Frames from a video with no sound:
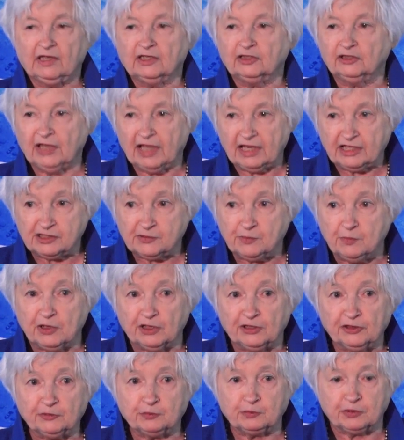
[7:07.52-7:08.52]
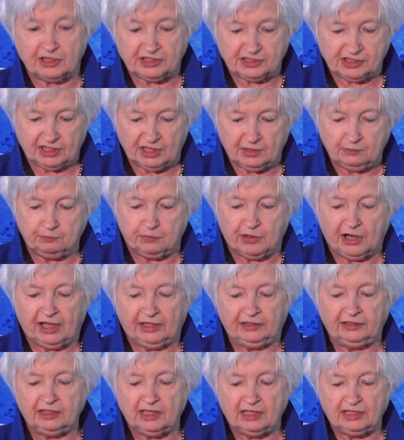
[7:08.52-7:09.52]
Last month, President
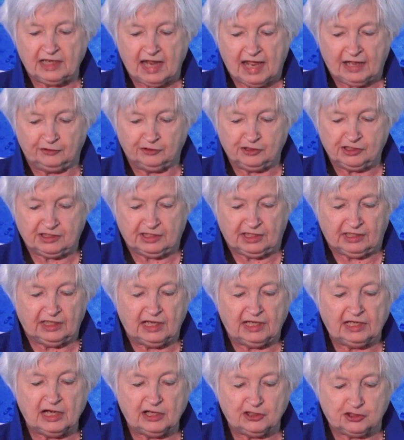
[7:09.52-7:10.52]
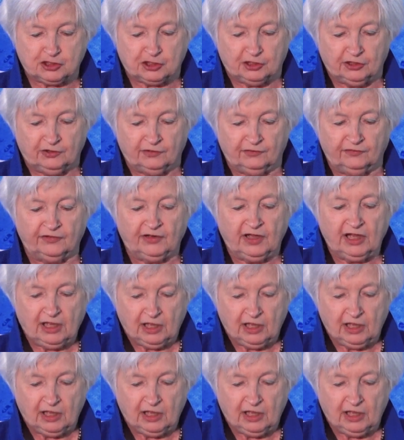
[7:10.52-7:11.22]
Biden announced an initiative